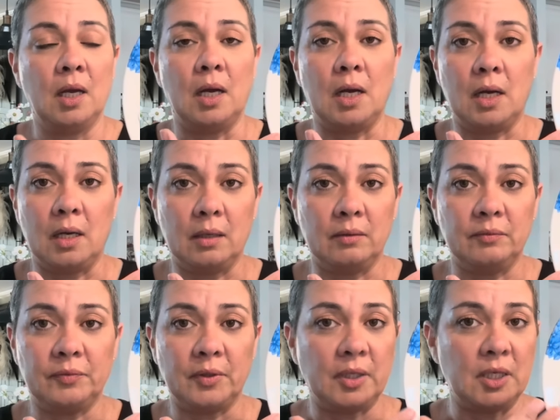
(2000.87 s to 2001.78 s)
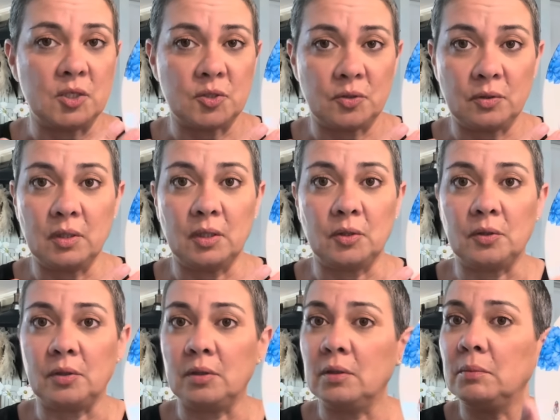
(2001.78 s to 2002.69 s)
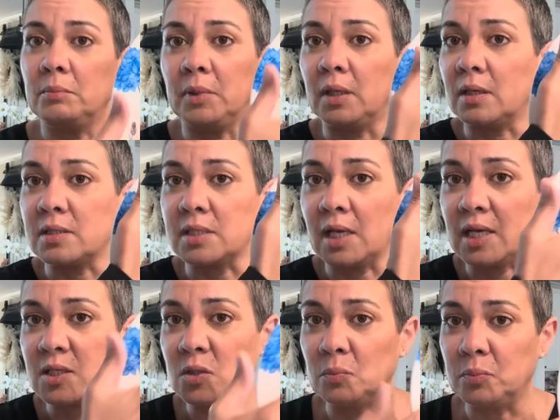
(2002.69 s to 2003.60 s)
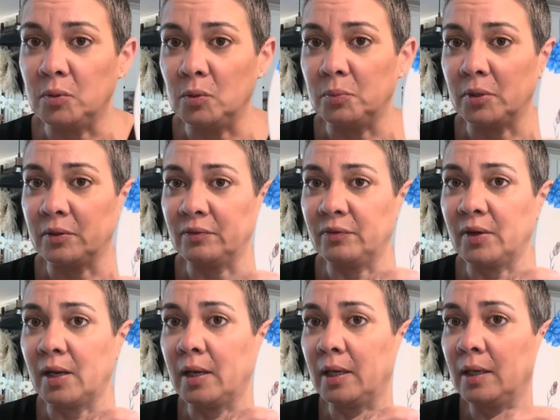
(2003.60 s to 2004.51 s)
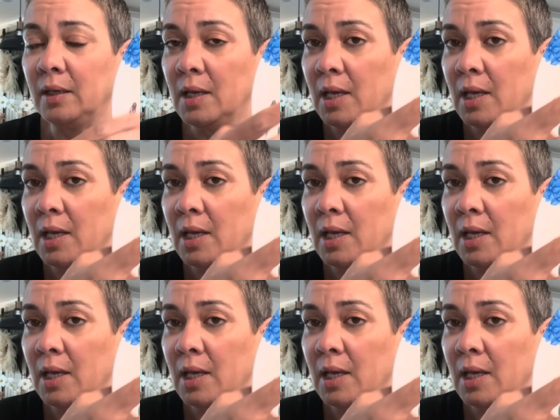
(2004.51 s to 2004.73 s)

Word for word: um, for Easter dinner because it has the blue butterfly,